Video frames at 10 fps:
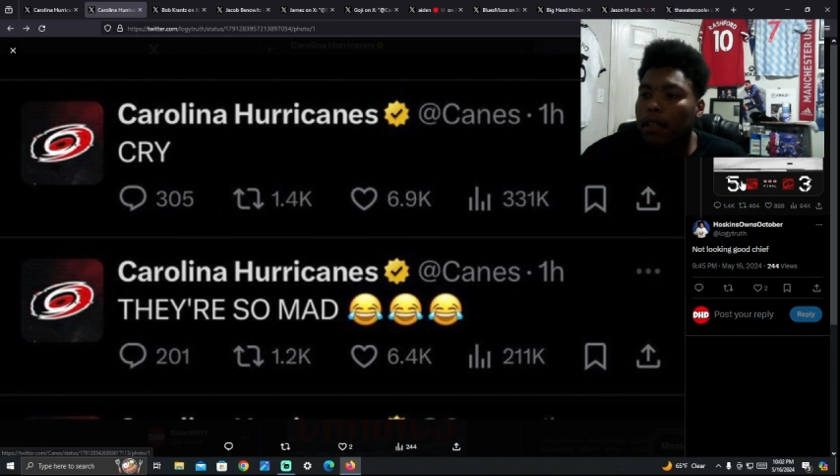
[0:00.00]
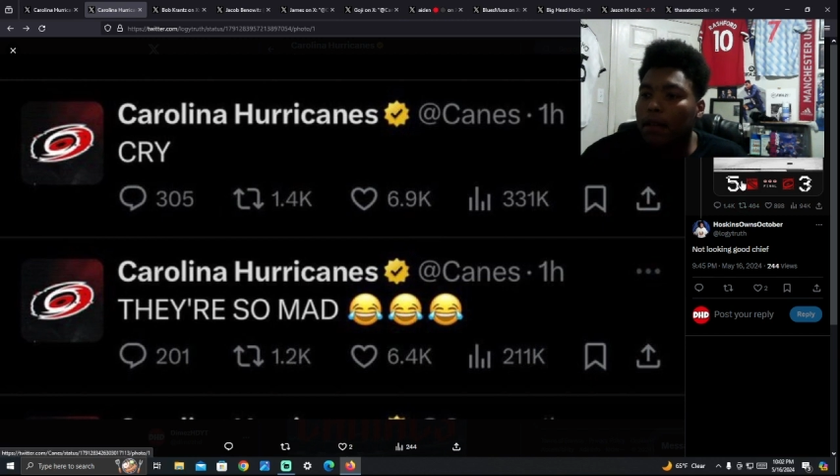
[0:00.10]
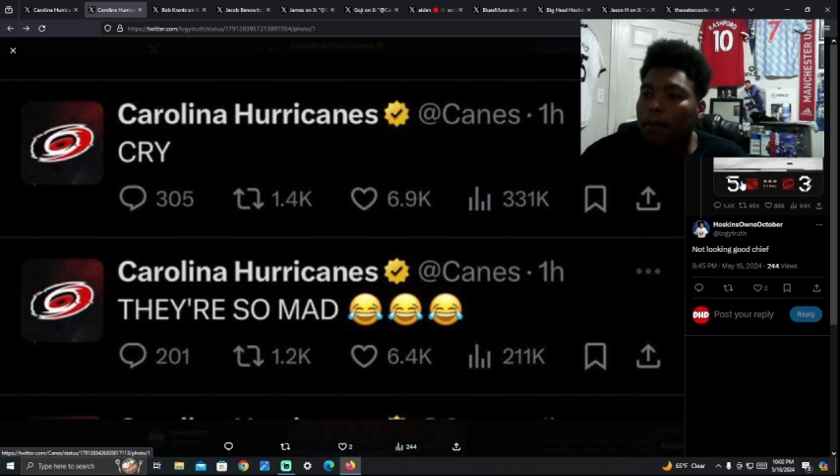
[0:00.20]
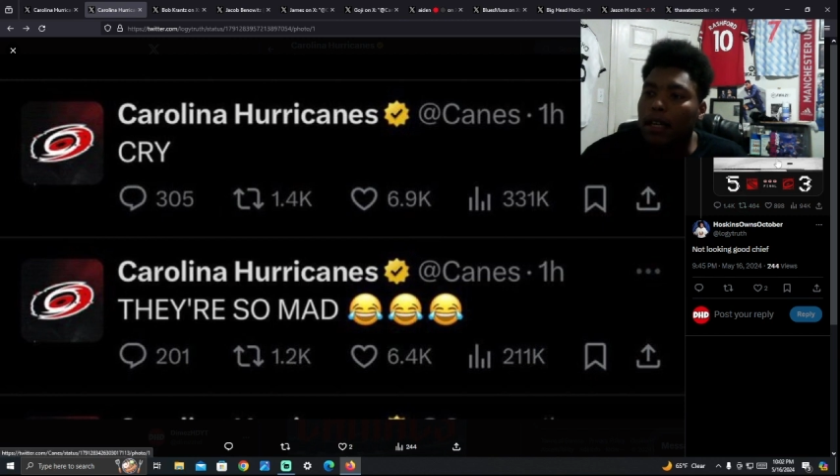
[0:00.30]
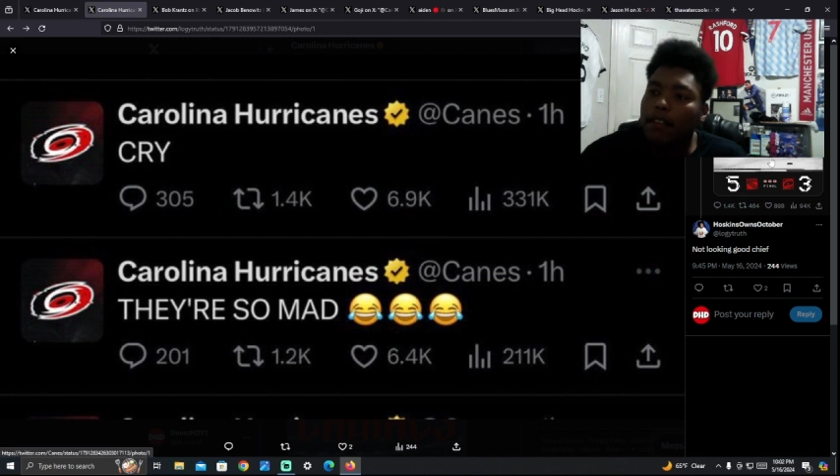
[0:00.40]

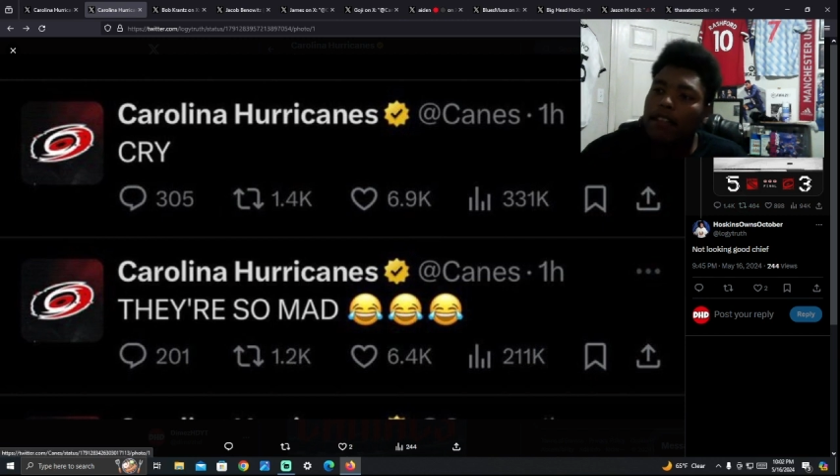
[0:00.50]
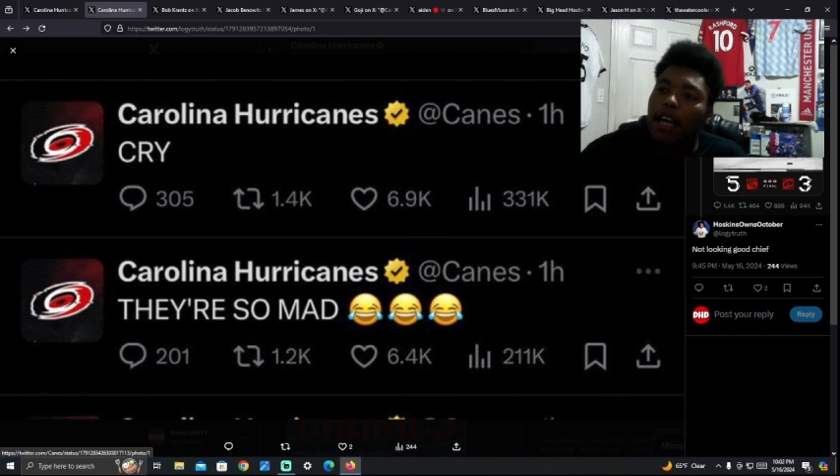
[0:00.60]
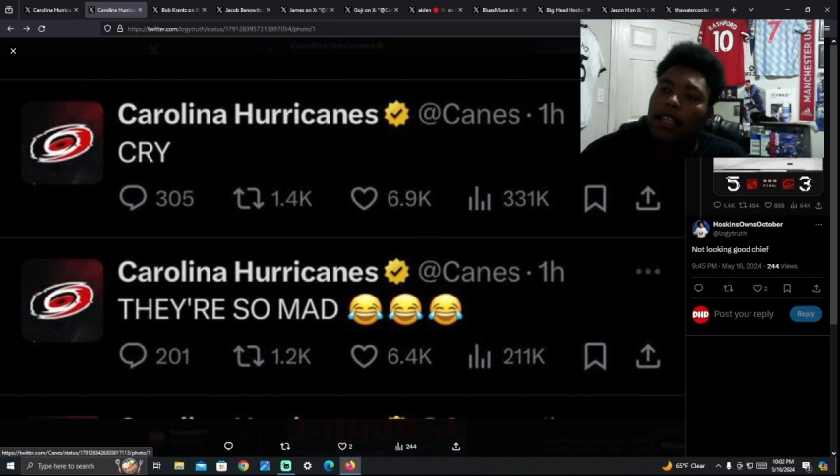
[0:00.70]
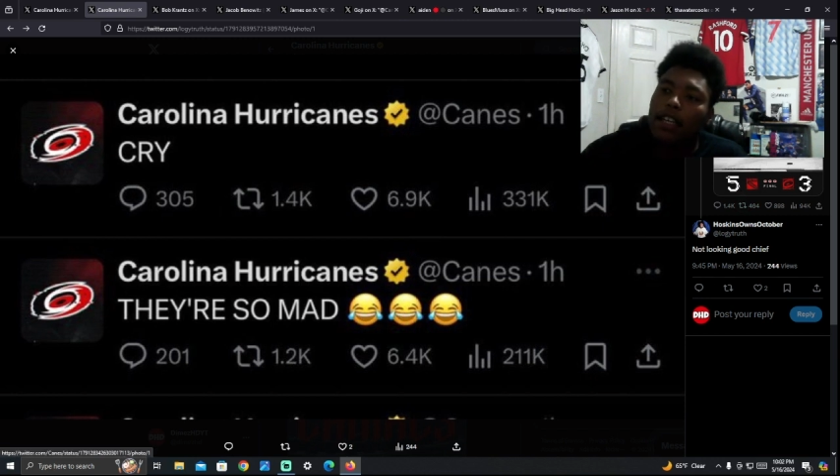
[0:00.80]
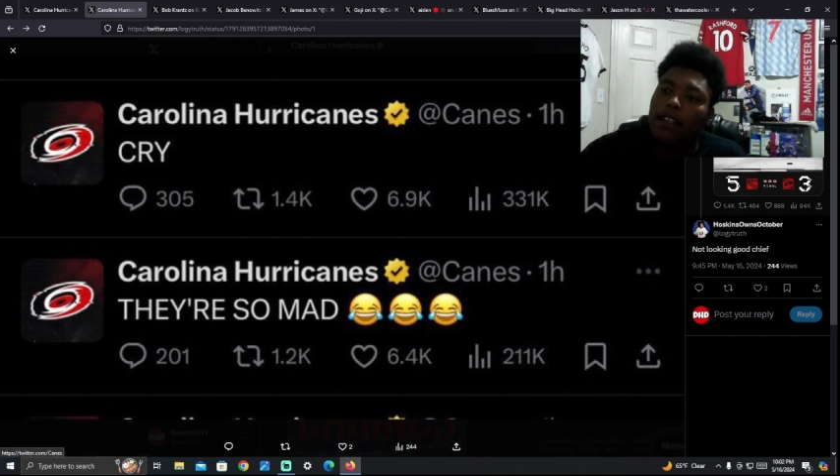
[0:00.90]
Because now
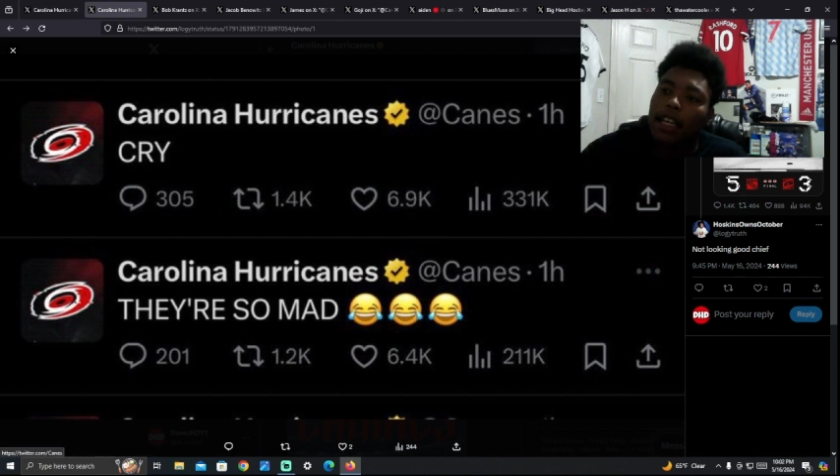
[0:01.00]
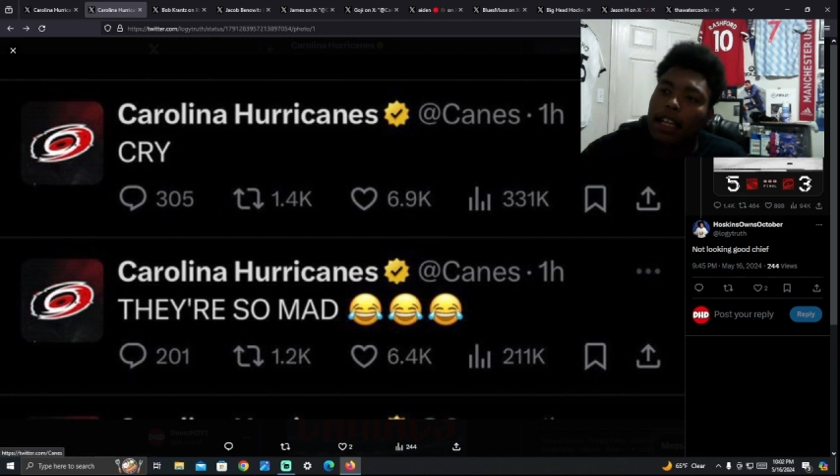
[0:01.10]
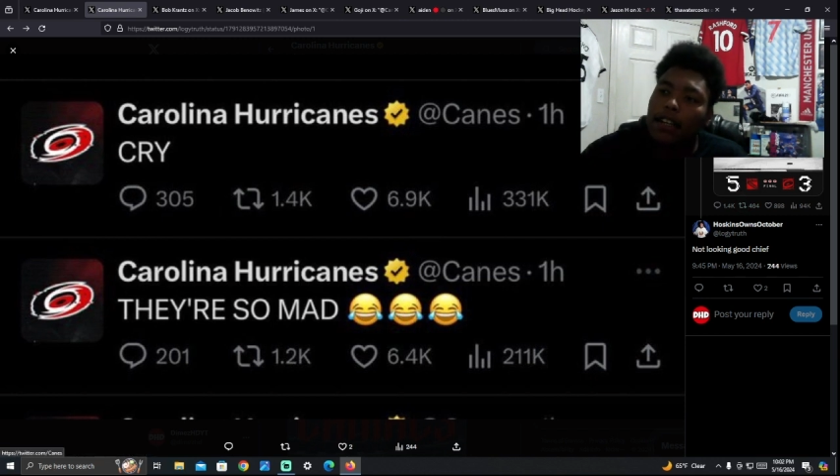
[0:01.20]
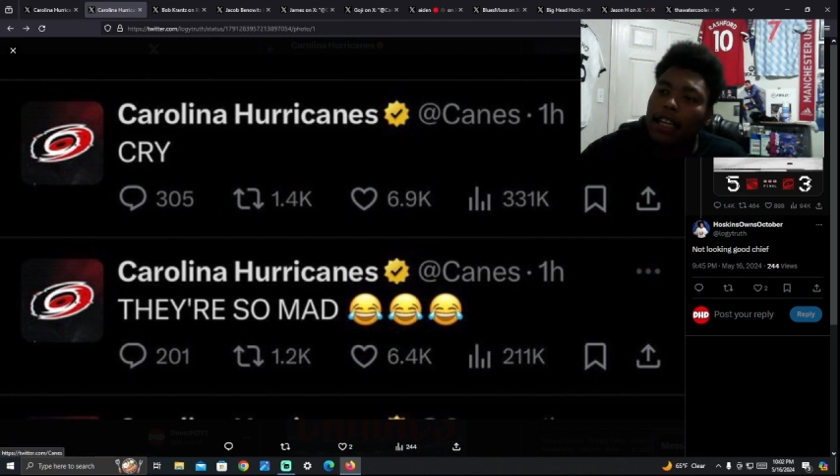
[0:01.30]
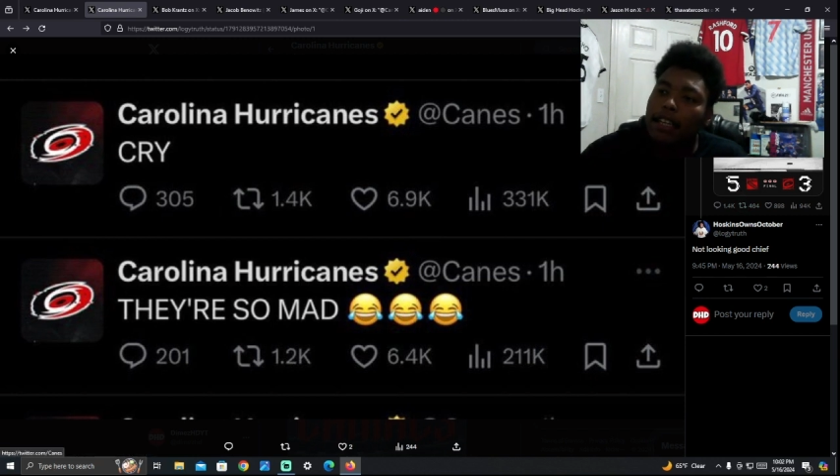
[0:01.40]
the Carolina
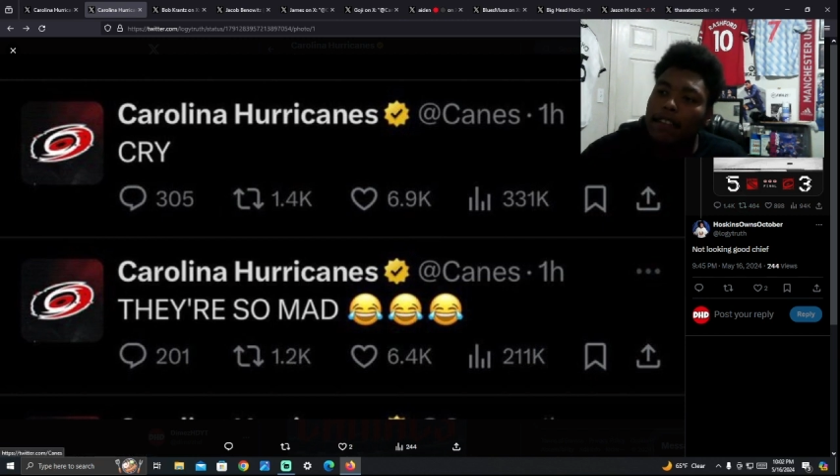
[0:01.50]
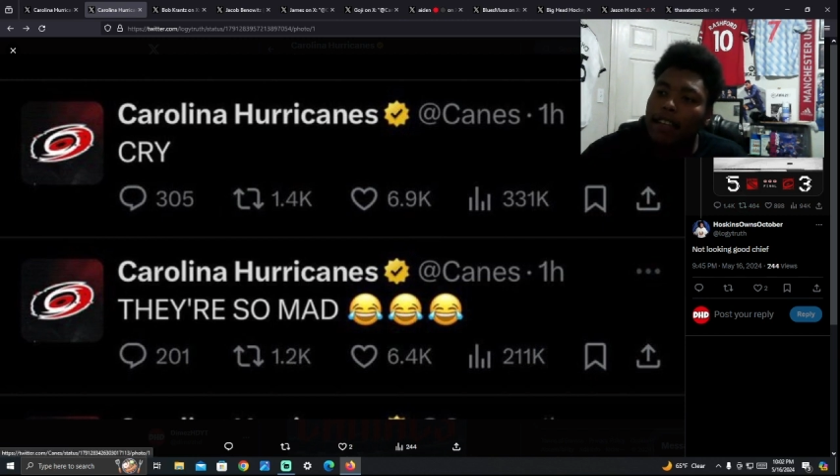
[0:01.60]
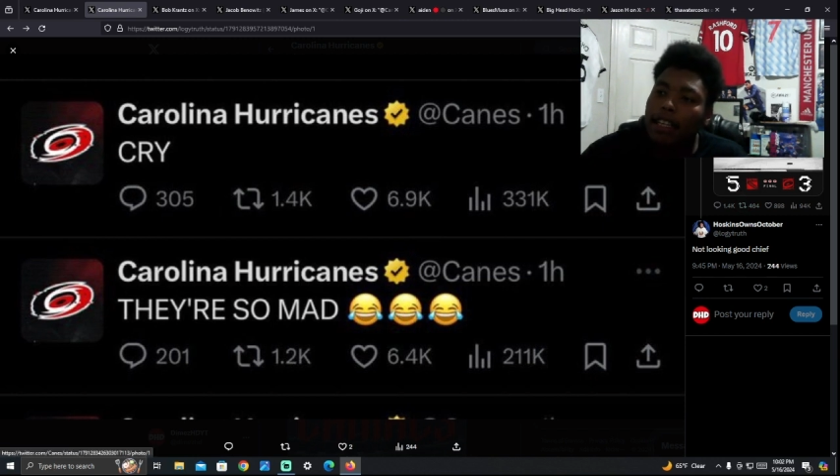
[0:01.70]
Hurricanes didn't say